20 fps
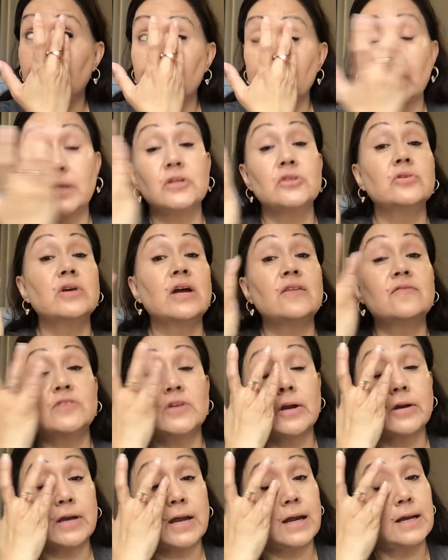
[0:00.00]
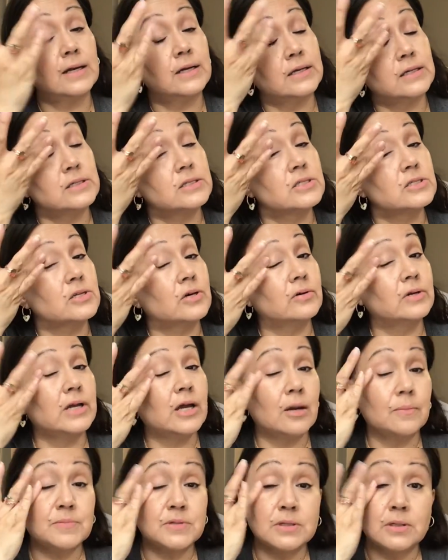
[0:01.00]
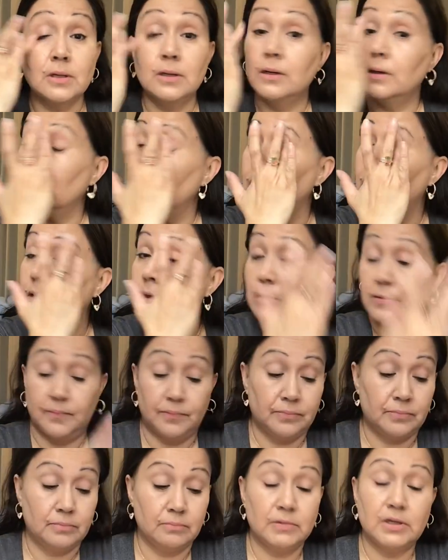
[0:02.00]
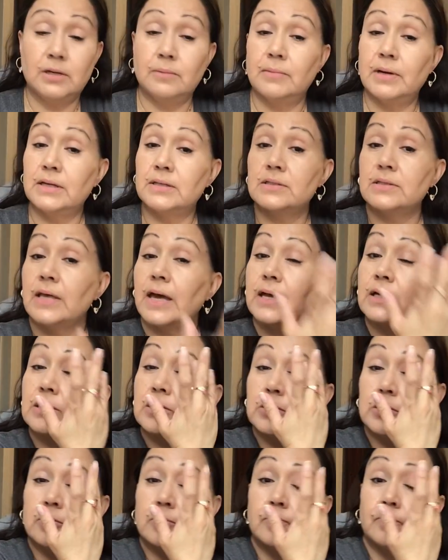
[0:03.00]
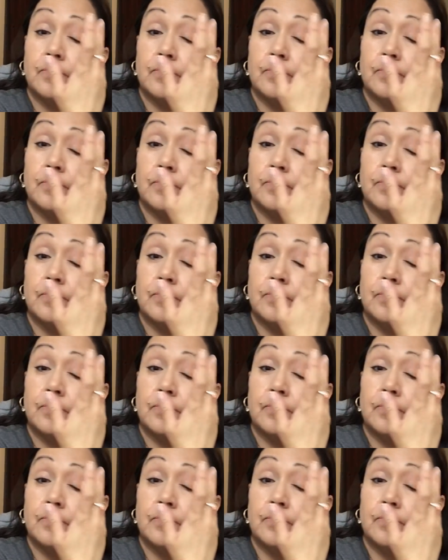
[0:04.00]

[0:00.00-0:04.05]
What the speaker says: I do have dark eyelids, so it helps minimize that too.